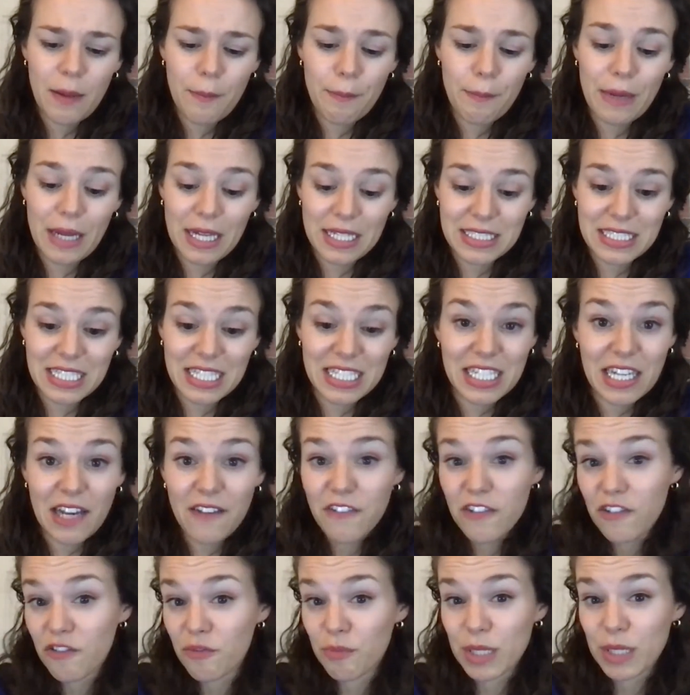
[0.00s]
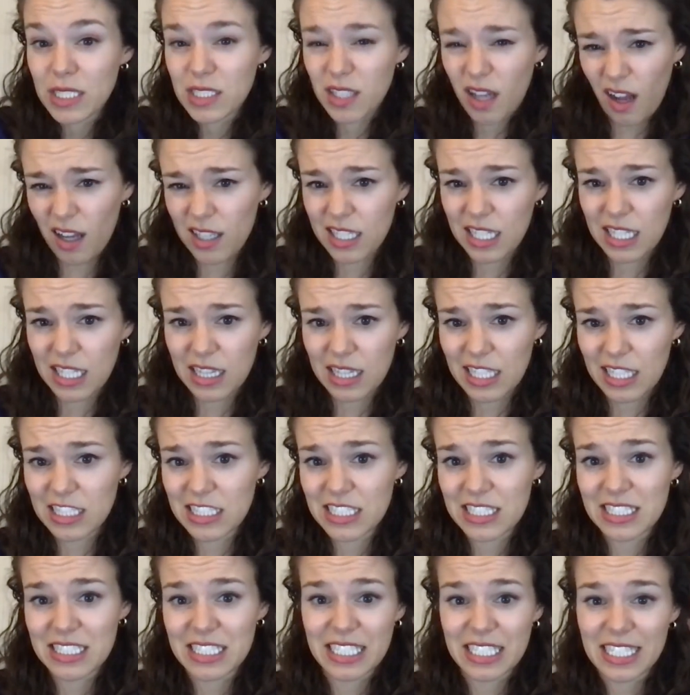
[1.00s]
But enough of me talking, let's
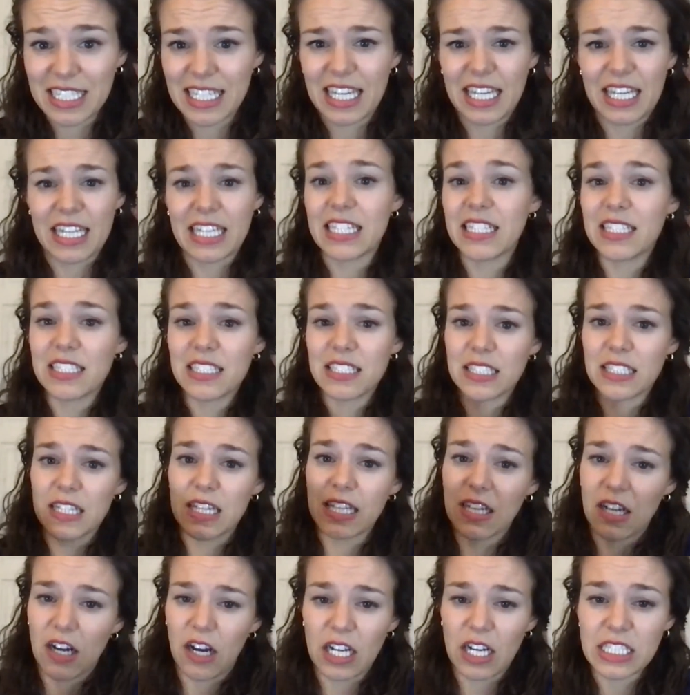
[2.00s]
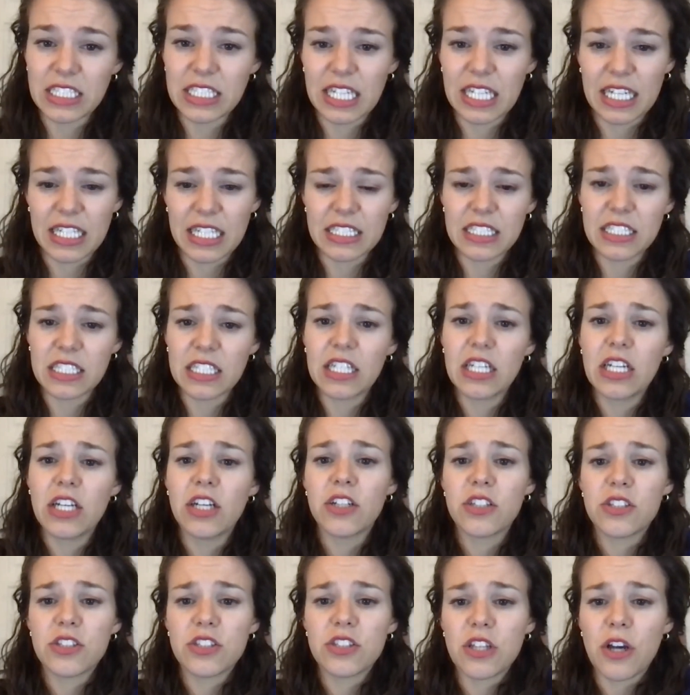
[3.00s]
dig into the content.
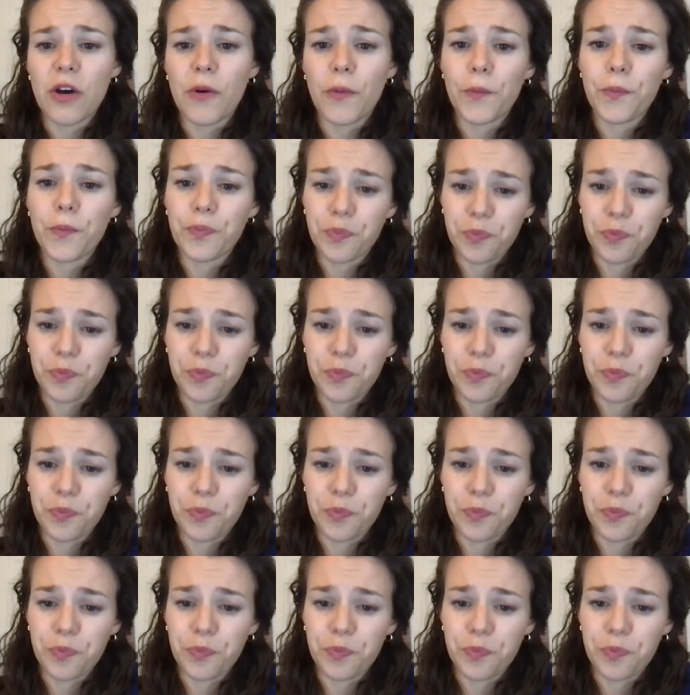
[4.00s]
So,